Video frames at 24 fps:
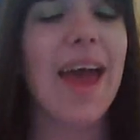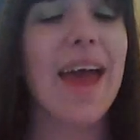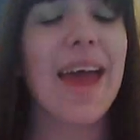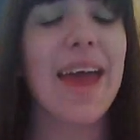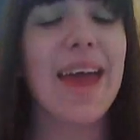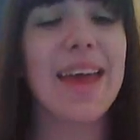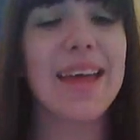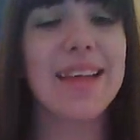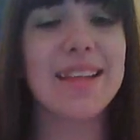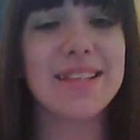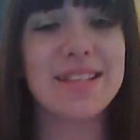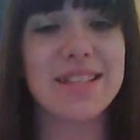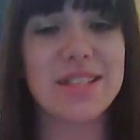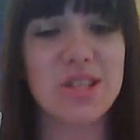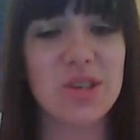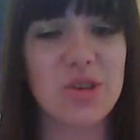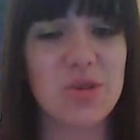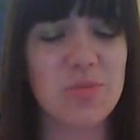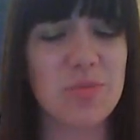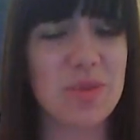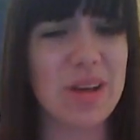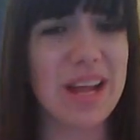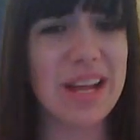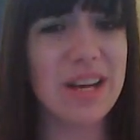And so,
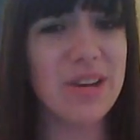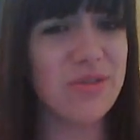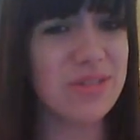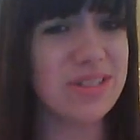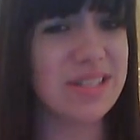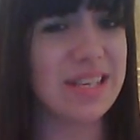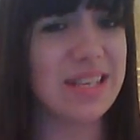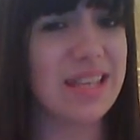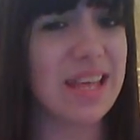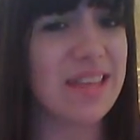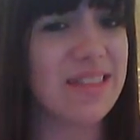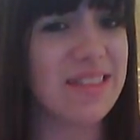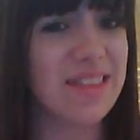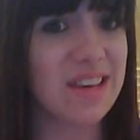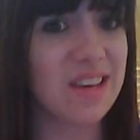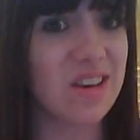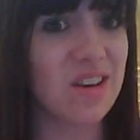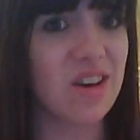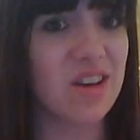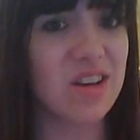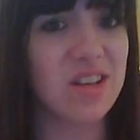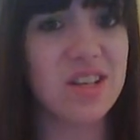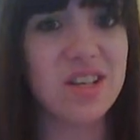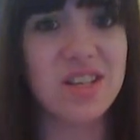but I don't say that thing,
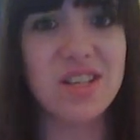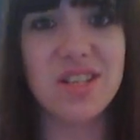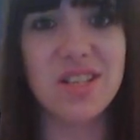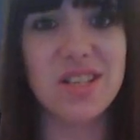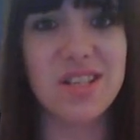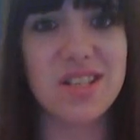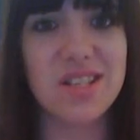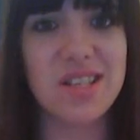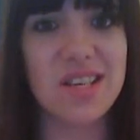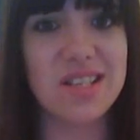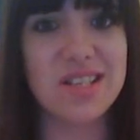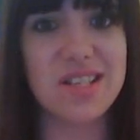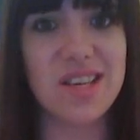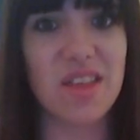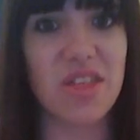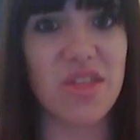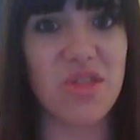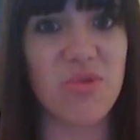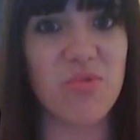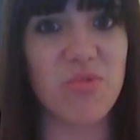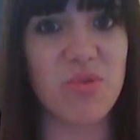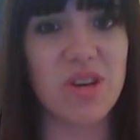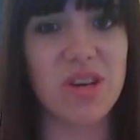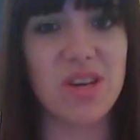God, because I say
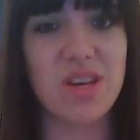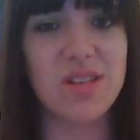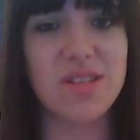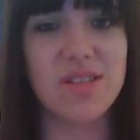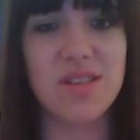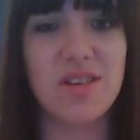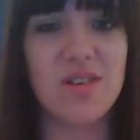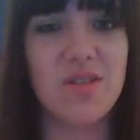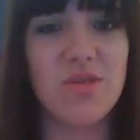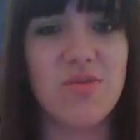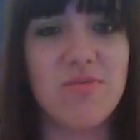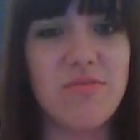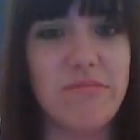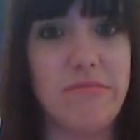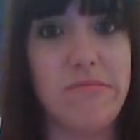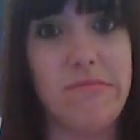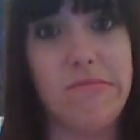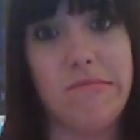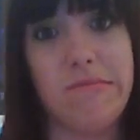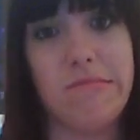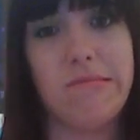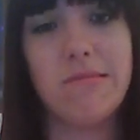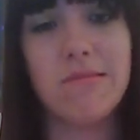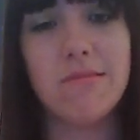three, so
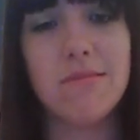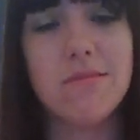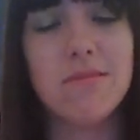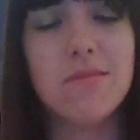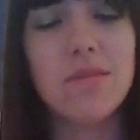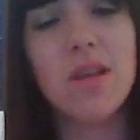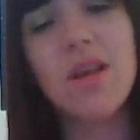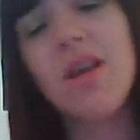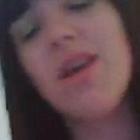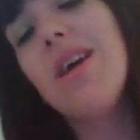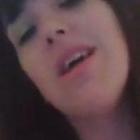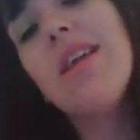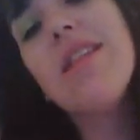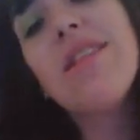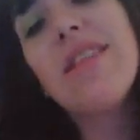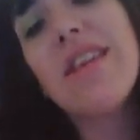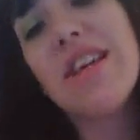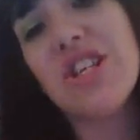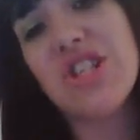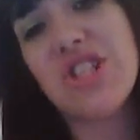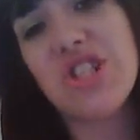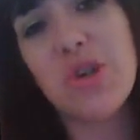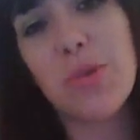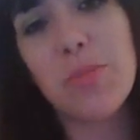I
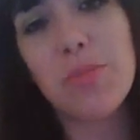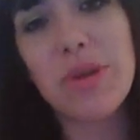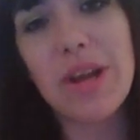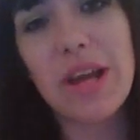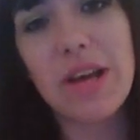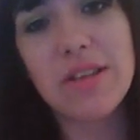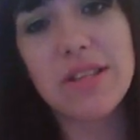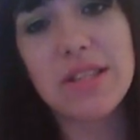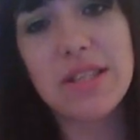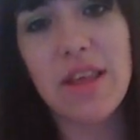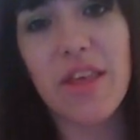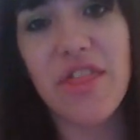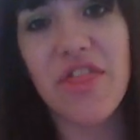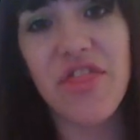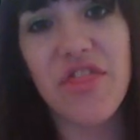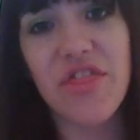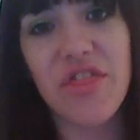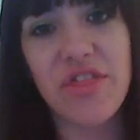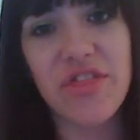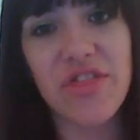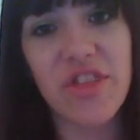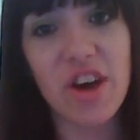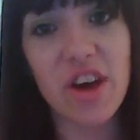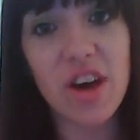just don't pronounce the
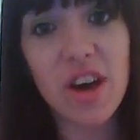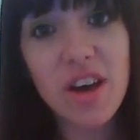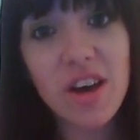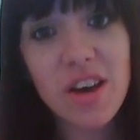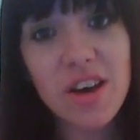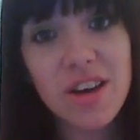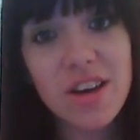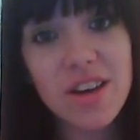tha,